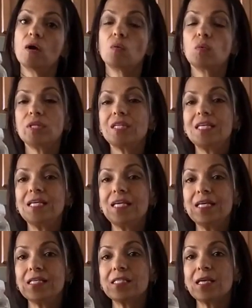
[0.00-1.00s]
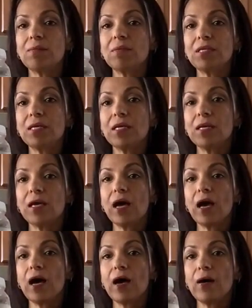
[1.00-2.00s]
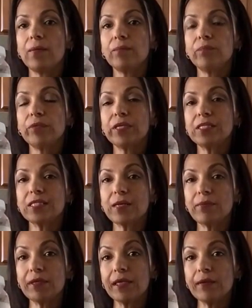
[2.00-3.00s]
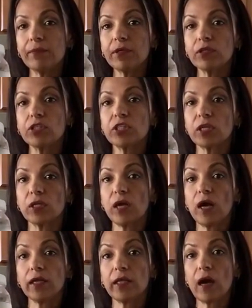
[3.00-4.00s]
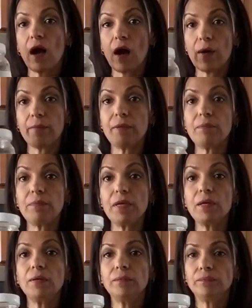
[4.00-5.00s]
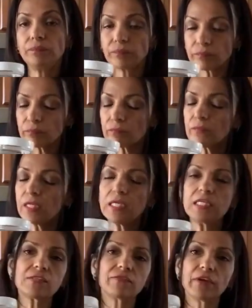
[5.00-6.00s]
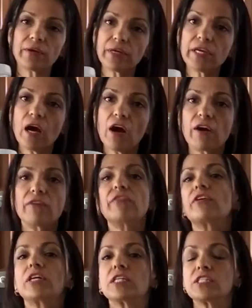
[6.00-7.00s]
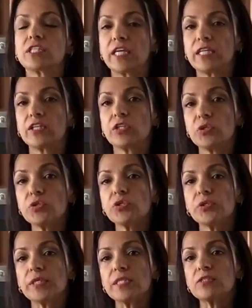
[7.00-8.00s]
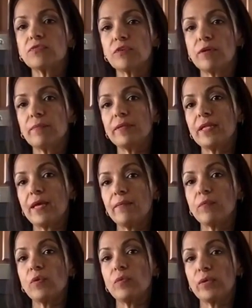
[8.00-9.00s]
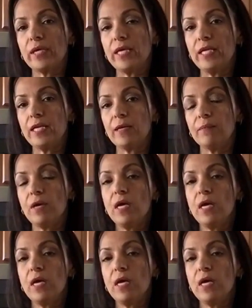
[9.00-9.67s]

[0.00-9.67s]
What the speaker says: With the enzyme inhibitor still on the almond peel, it's very hard for us to get the nutrients from them when we eat them.